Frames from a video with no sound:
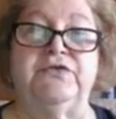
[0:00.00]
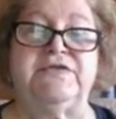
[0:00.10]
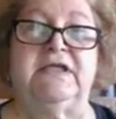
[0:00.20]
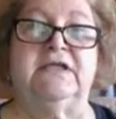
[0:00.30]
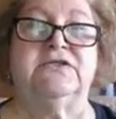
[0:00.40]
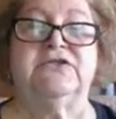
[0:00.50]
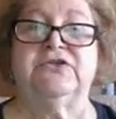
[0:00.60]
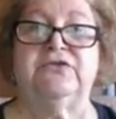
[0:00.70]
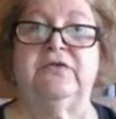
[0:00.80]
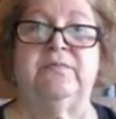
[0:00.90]
using it
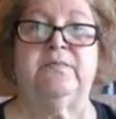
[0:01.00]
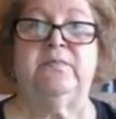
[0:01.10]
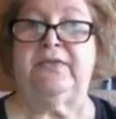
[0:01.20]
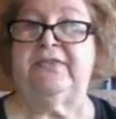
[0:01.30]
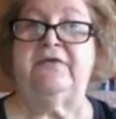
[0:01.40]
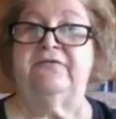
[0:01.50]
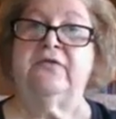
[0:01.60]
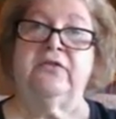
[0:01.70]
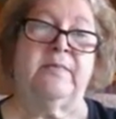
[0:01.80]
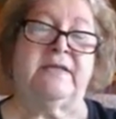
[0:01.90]
to what they
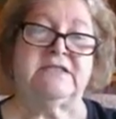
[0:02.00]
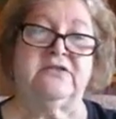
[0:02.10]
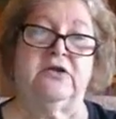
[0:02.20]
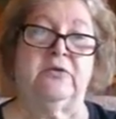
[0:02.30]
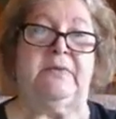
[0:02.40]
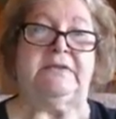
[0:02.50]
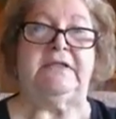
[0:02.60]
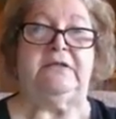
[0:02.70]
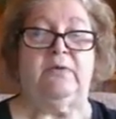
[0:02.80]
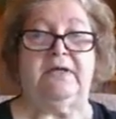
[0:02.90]
felt the best of their ability